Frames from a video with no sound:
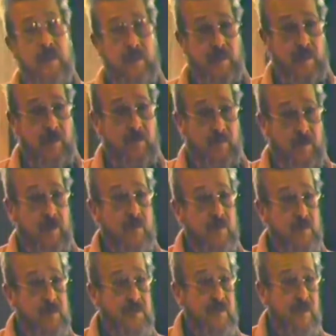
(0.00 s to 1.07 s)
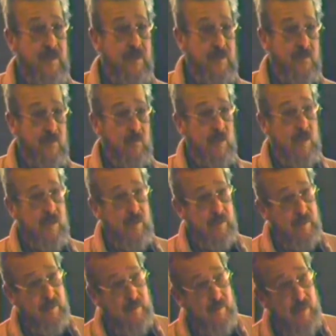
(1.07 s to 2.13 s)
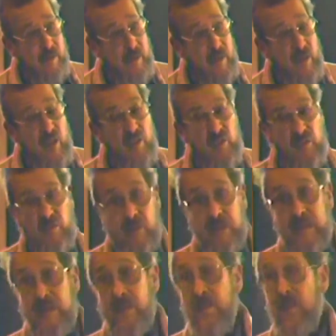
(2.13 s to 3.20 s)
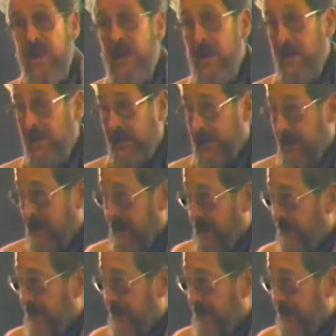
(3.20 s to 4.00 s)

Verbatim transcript: United Federal States of America. 3,000.